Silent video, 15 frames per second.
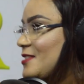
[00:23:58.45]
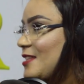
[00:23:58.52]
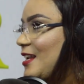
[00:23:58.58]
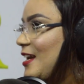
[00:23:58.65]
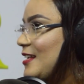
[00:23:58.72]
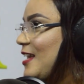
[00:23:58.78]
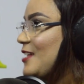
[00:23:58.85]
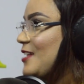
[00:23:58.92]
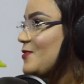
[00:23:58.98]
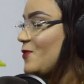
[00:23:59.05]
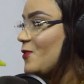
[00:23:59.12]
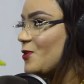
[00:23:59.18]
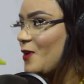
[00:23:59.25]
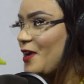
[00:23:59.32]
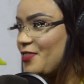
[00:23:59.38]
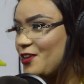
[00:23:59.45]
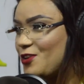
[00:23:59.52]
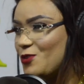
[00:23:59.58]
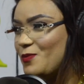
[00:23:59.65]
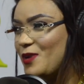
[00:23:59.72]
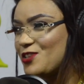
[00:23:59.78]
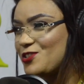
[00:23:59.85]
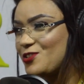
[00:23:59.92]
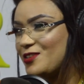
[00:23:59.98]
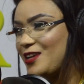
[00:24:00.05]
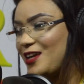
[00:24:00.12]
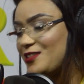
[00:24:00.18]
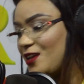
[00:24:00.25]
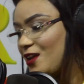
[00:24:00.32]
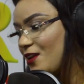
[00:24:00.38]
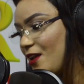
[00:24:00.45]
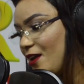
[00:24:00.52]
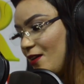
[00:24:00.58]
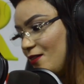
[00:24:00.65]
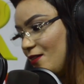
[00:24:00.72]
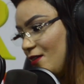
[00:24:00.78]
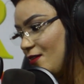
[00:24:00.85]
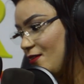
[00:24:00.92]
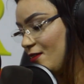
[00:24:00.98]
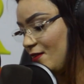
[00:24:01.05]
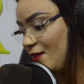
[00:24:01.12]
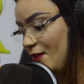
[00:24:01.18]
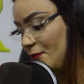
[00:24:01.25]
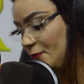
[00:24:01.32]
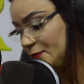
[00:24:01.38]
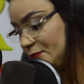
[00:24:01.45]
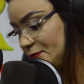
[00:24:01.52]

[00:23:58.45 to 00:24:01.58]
Stella, that's for you. I think you mentioned that earlier. Yeah.